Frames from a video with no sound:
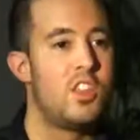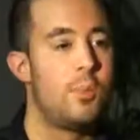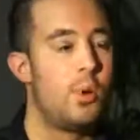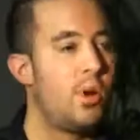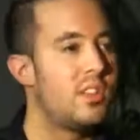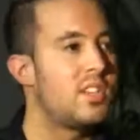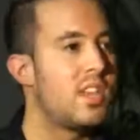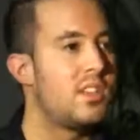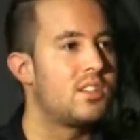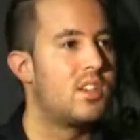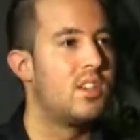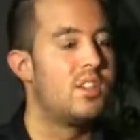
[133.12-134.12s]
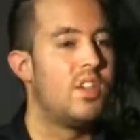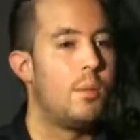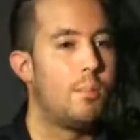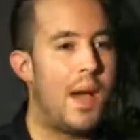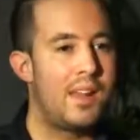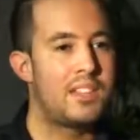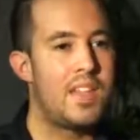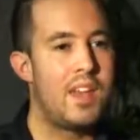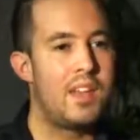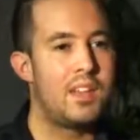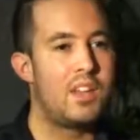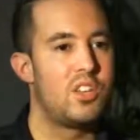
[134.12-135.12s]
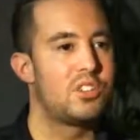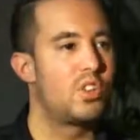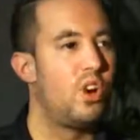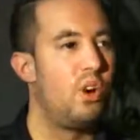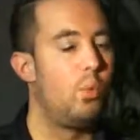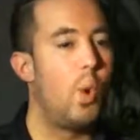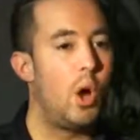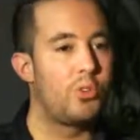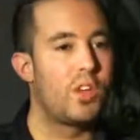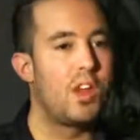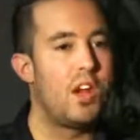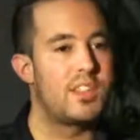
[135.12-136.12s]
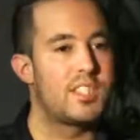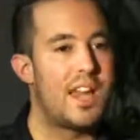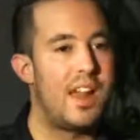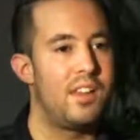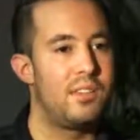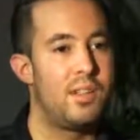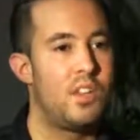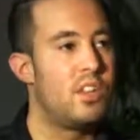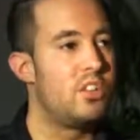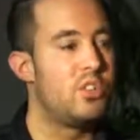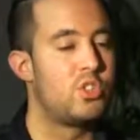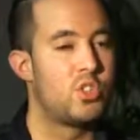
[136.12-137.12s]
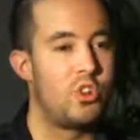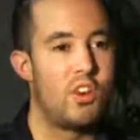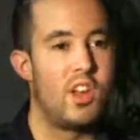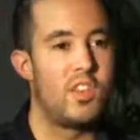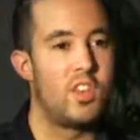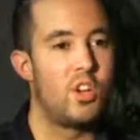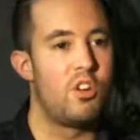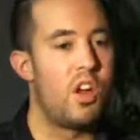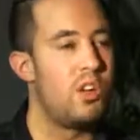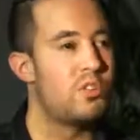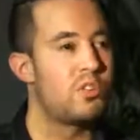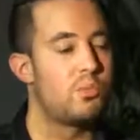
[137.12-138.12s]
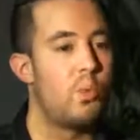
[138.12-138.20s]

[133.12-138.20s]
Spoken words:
The point is that Balotelli has got world-class talent. You saw it at the Euros.